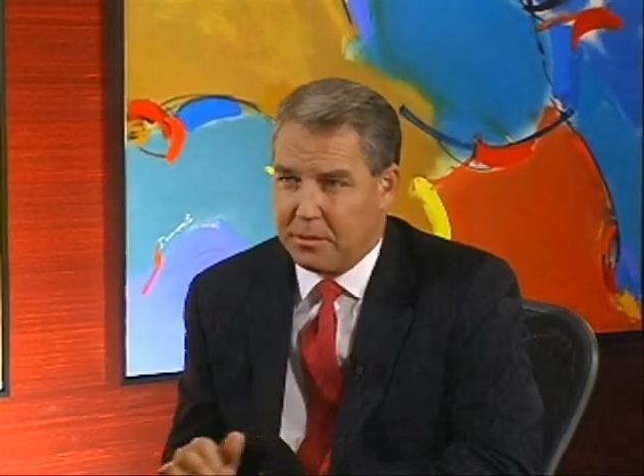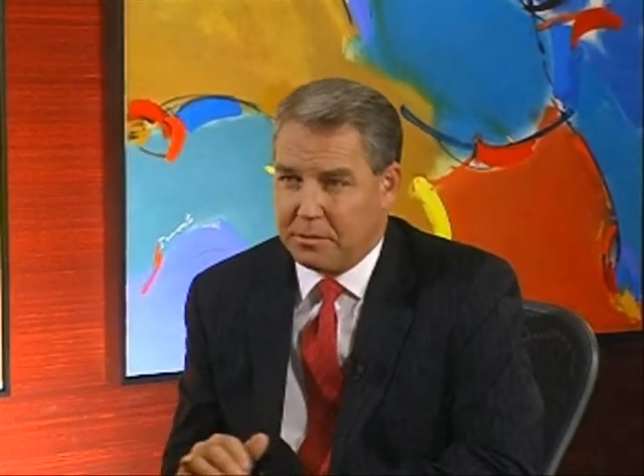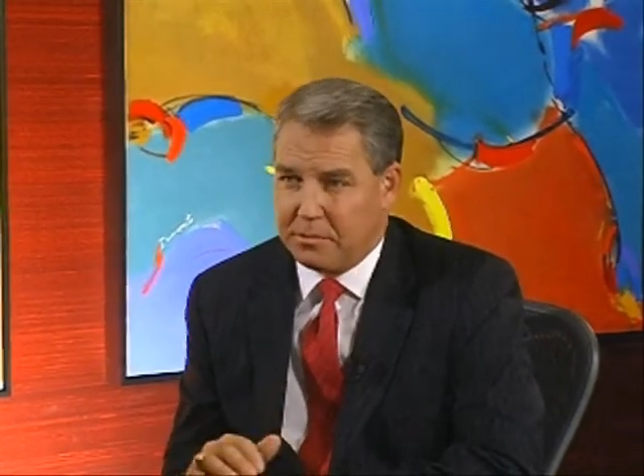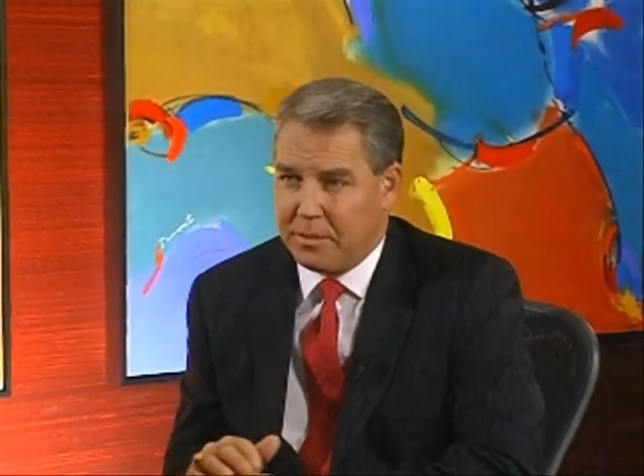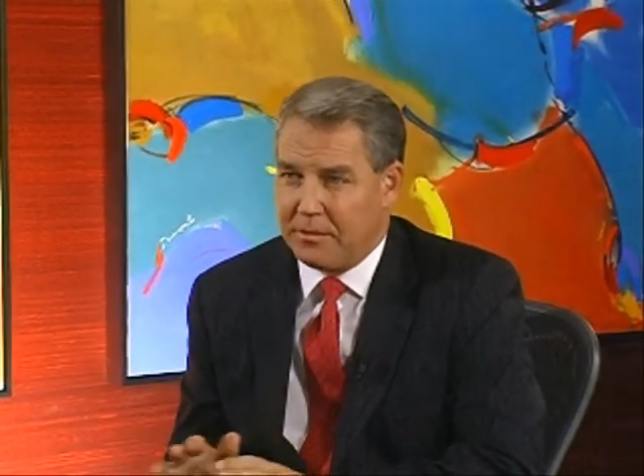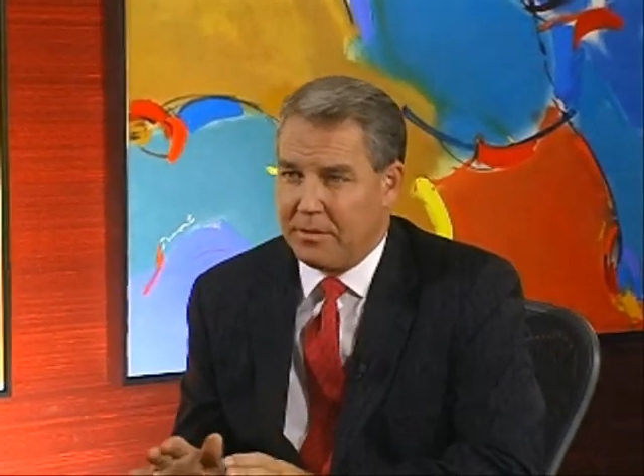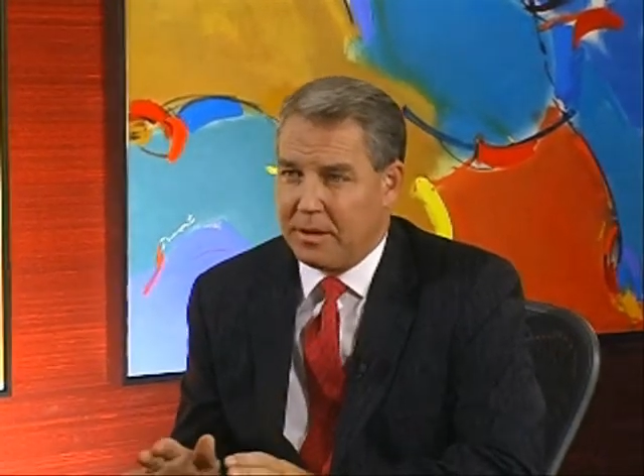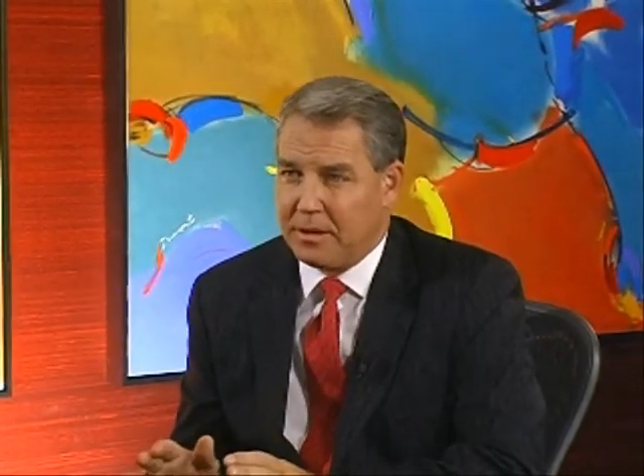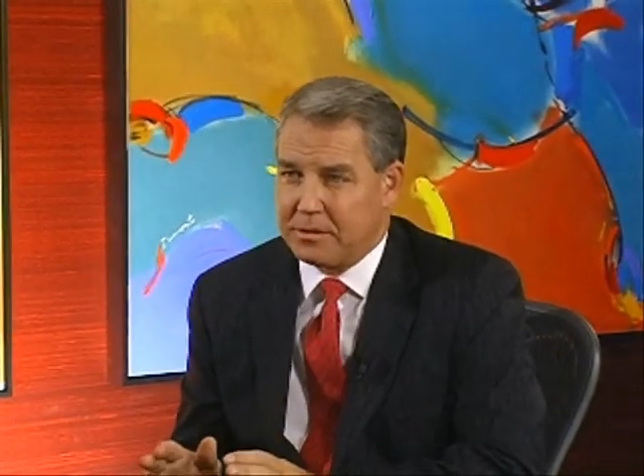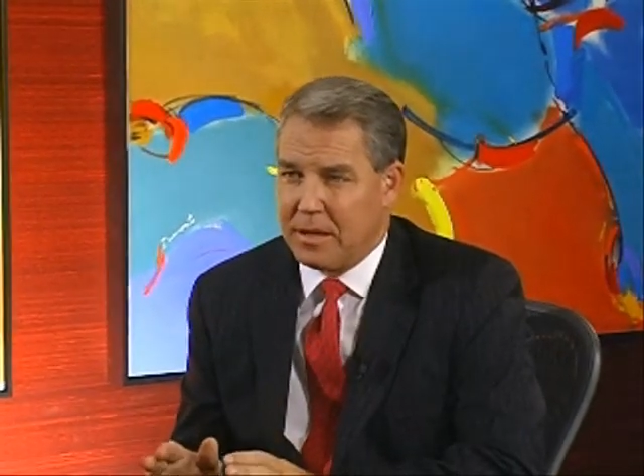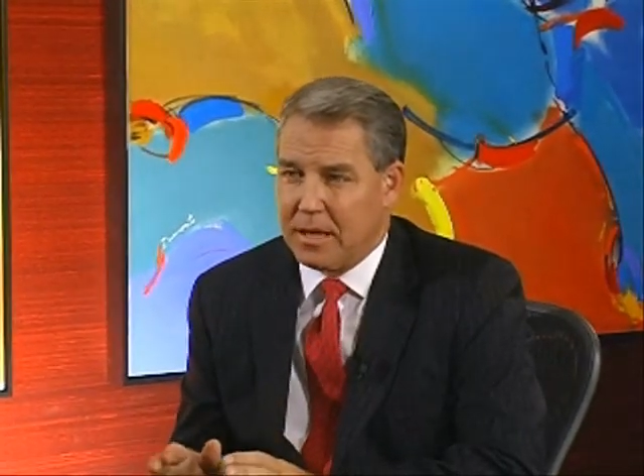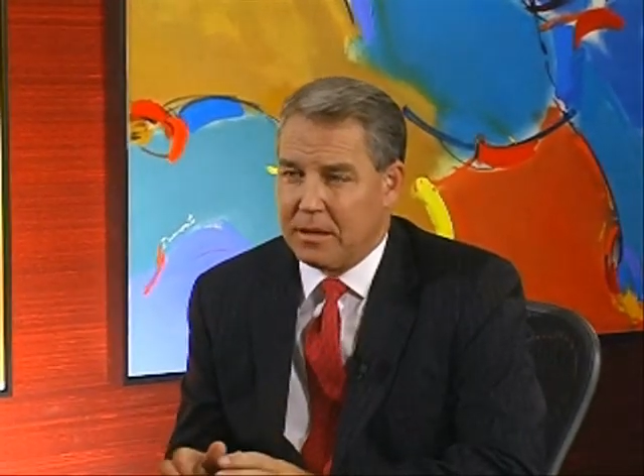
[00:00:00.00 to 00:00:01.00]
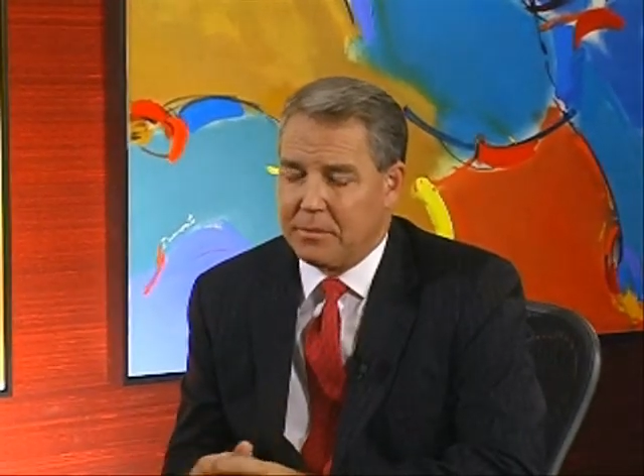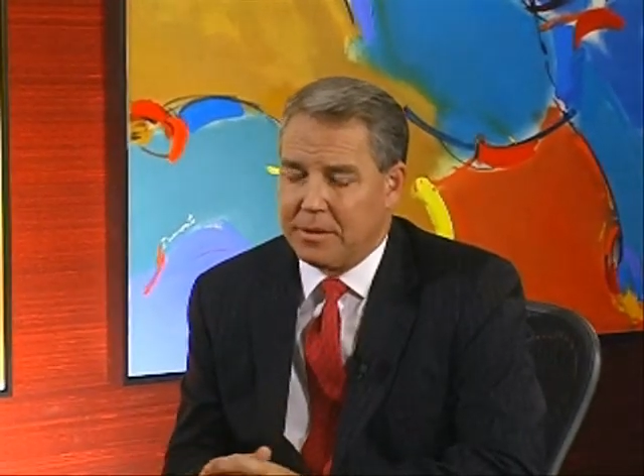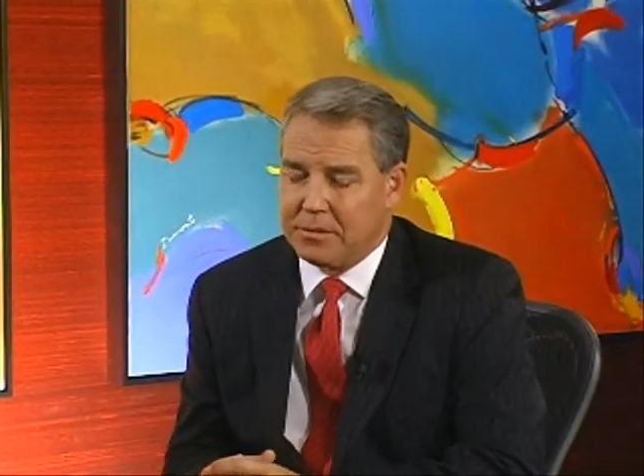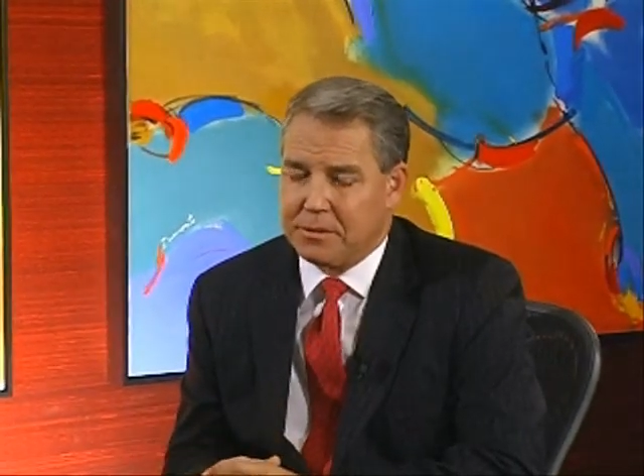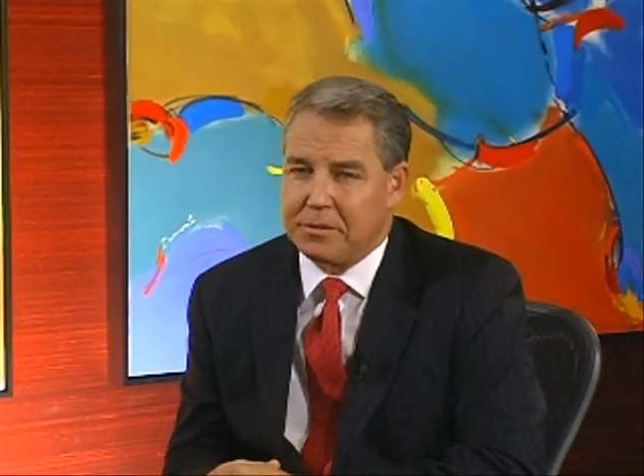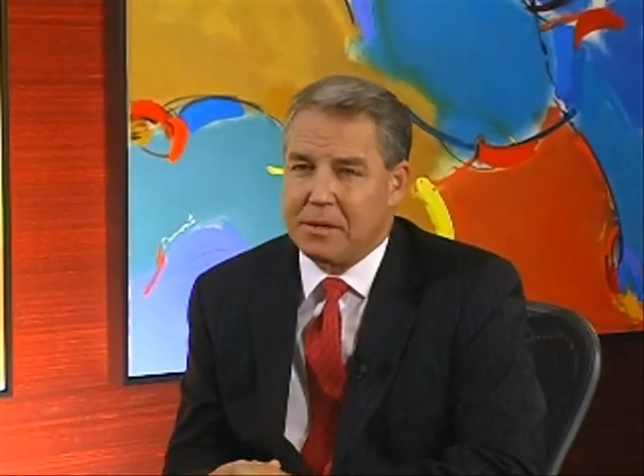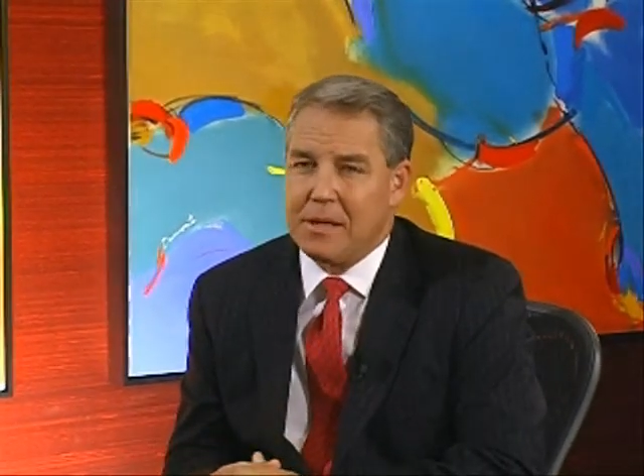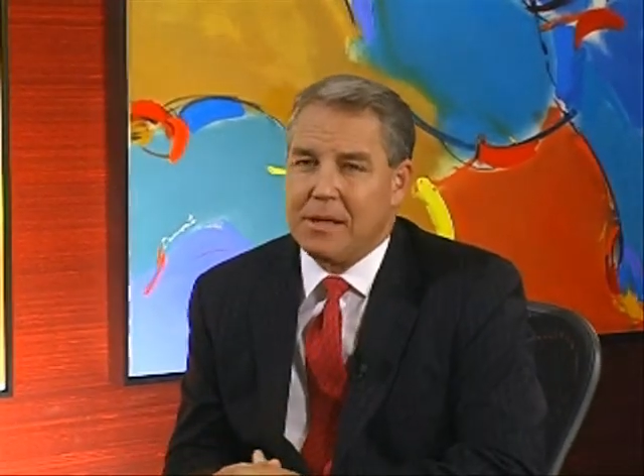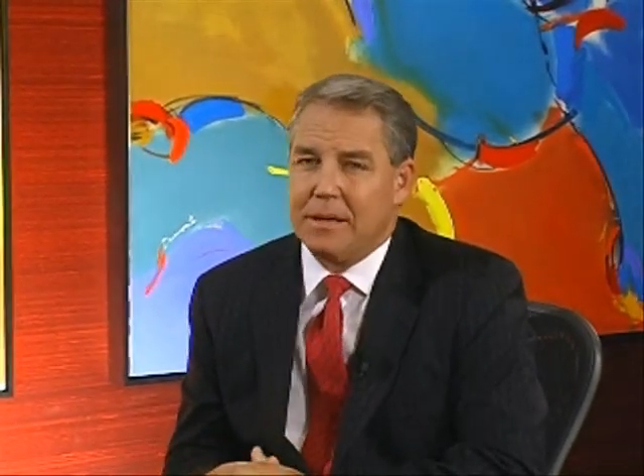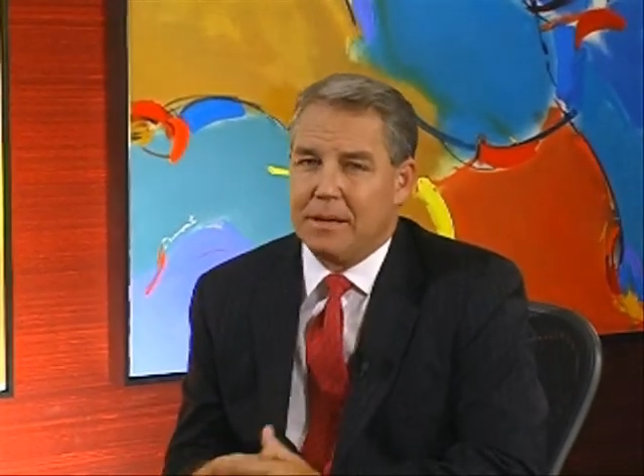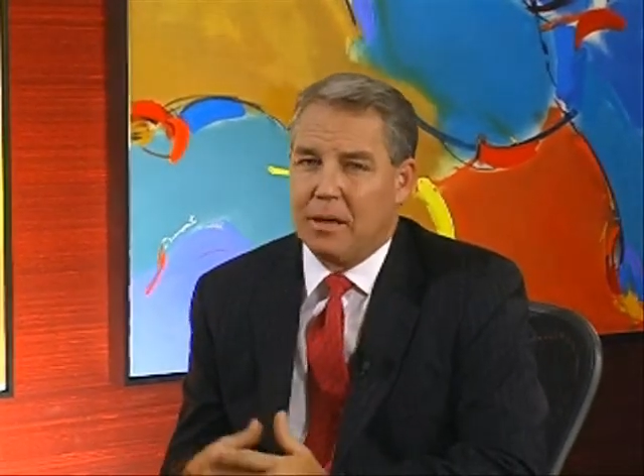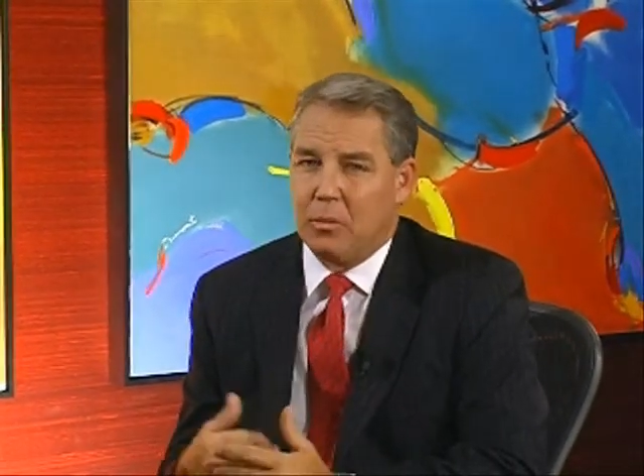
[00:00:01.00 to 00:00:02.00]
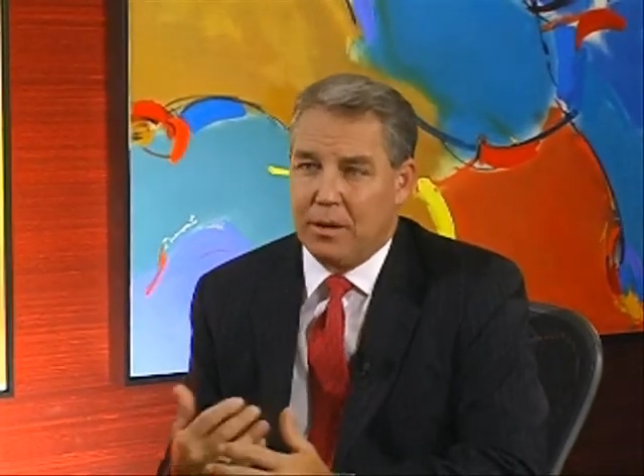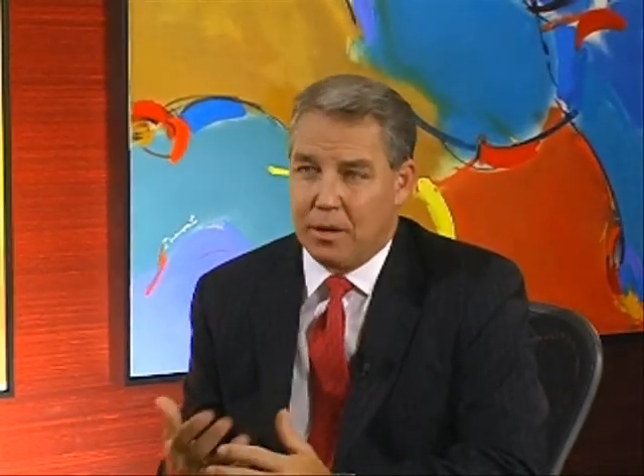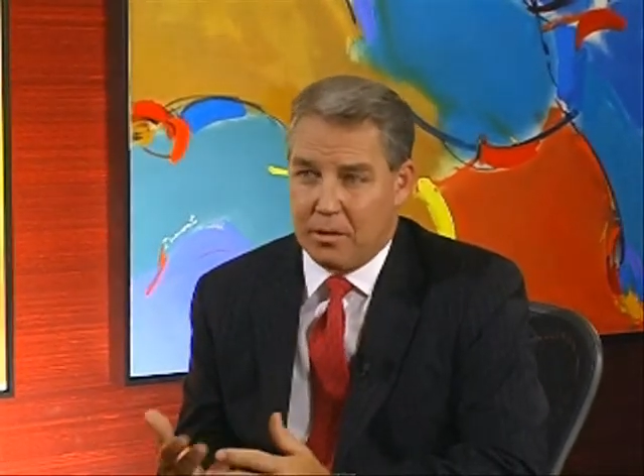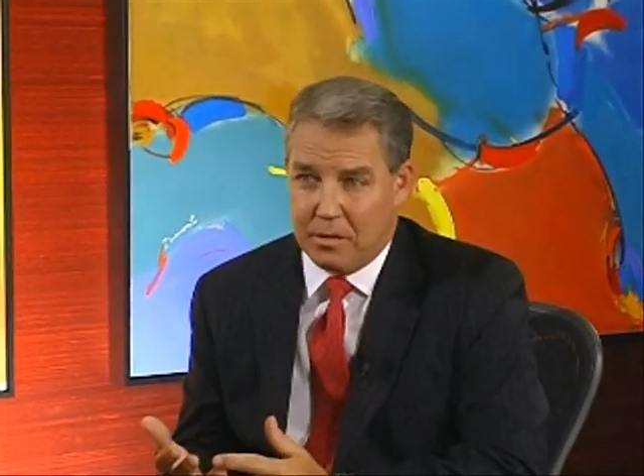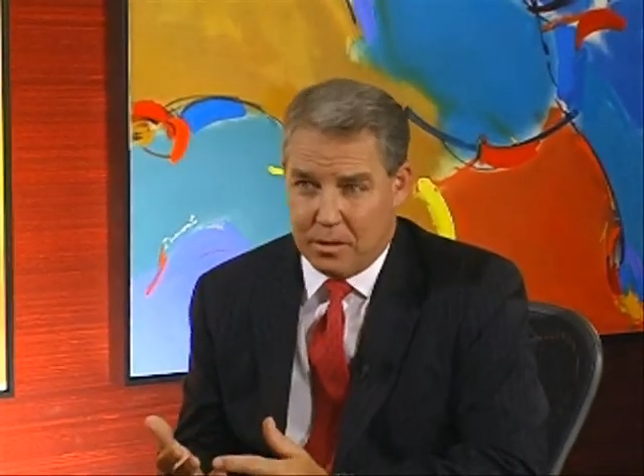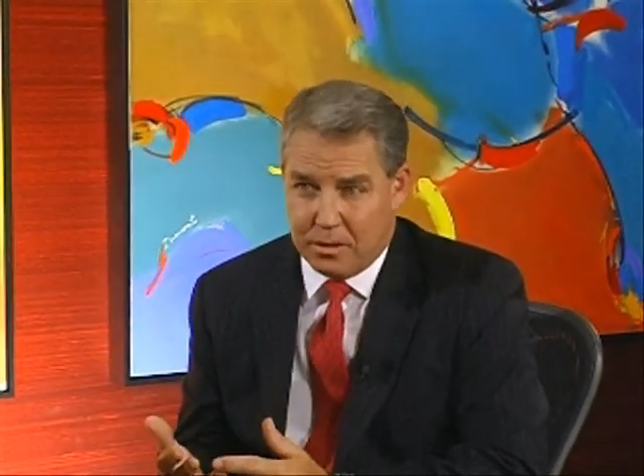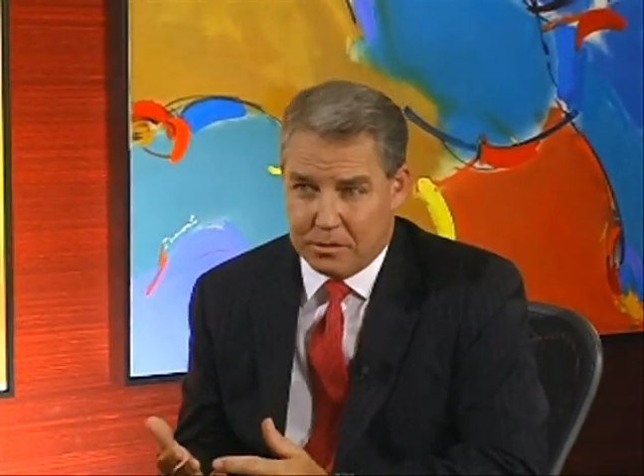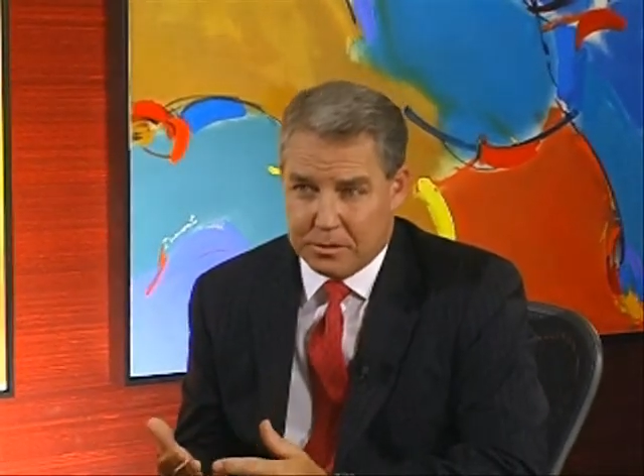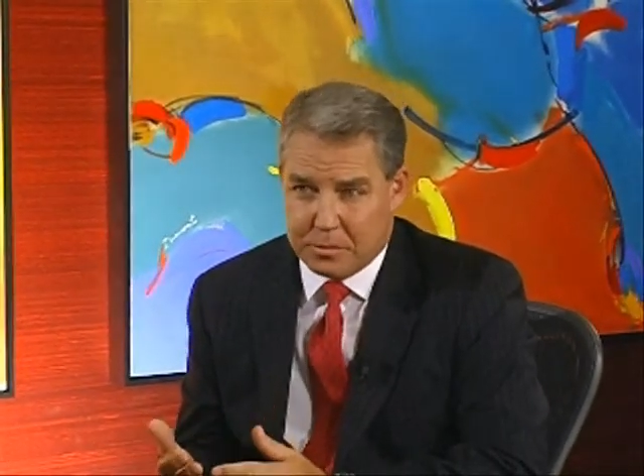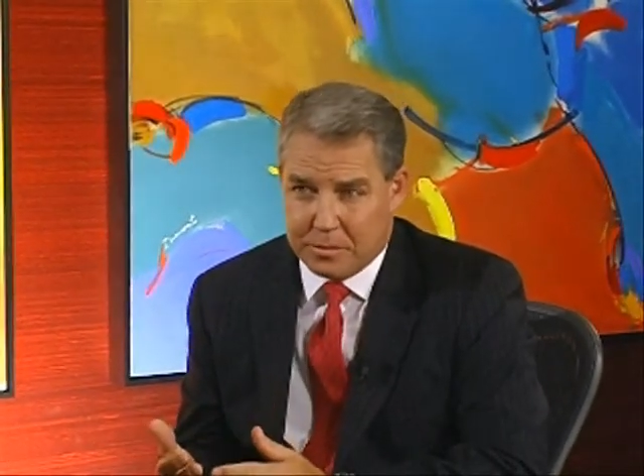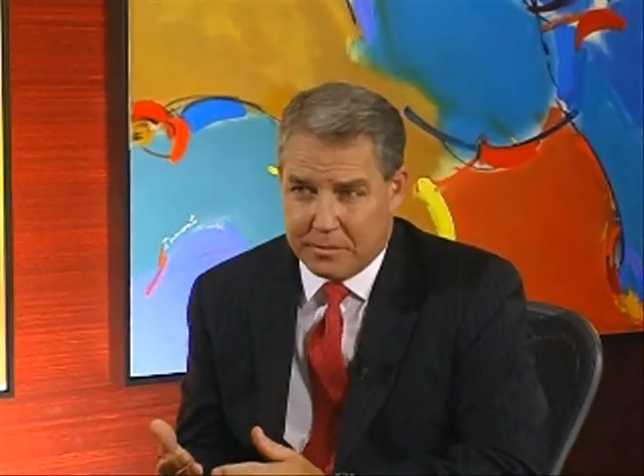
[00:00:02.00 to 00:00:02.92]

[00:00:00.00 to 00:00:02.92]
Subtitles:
So it's been a very solid business. Now, we are the largest